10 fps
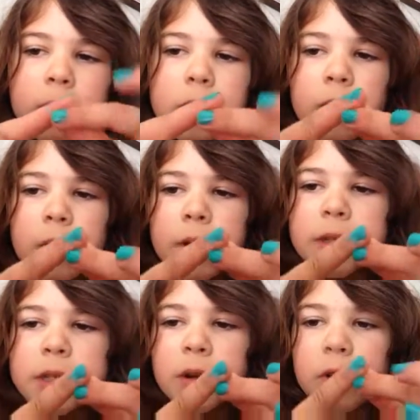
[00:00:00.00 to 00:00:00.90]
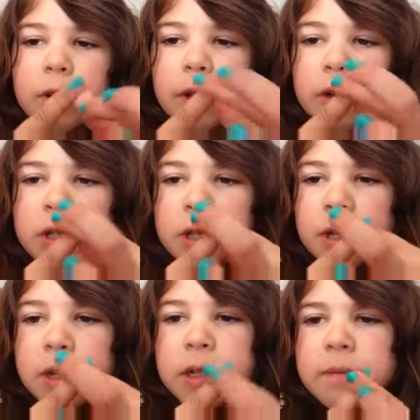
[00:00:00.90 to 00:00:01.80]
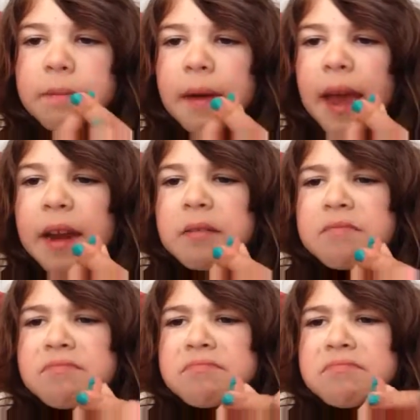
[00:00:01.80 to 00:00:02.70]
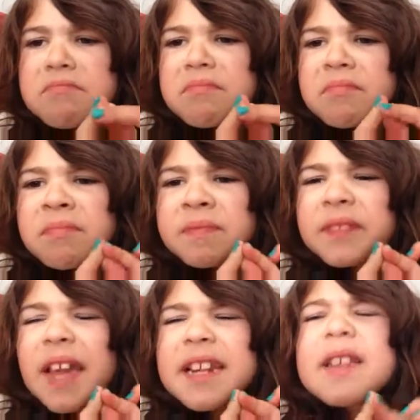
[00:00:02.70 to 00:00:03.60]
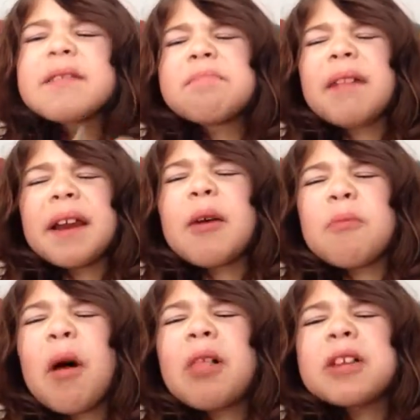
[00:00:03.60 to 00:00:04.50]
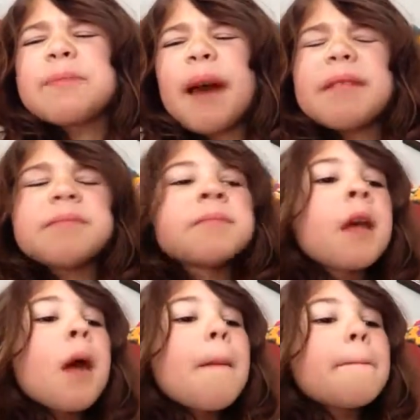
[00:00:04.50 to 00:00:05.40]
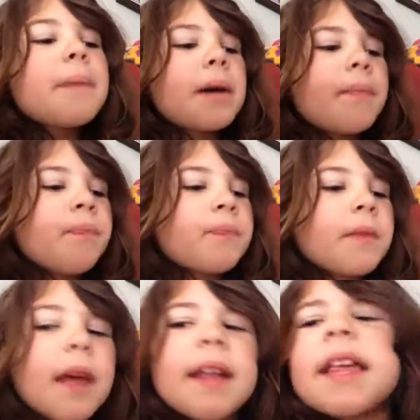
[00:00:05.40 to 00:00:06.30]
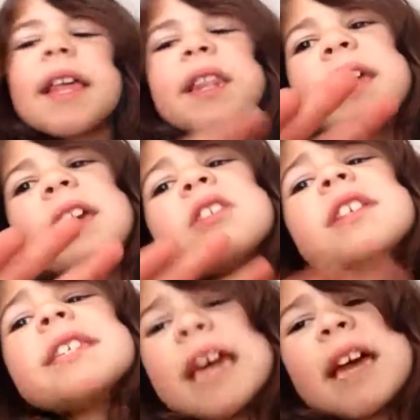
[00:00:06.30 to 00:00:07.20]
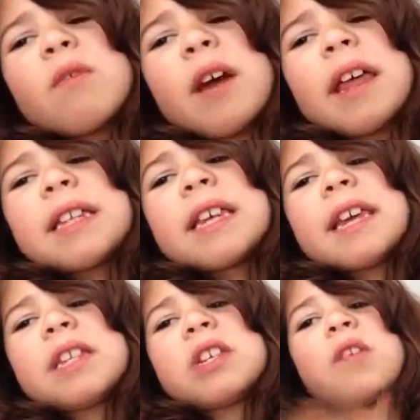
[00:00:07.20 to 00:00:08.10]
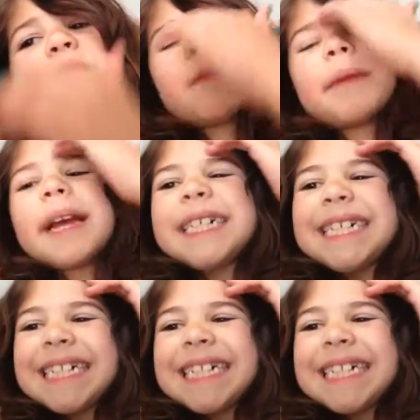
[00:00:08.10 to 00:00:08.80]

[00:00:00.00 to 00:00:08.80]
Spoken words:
don't worry, it's still in there. See, bad. I did my nail polish bad, but and then here's the second way that's easier for me.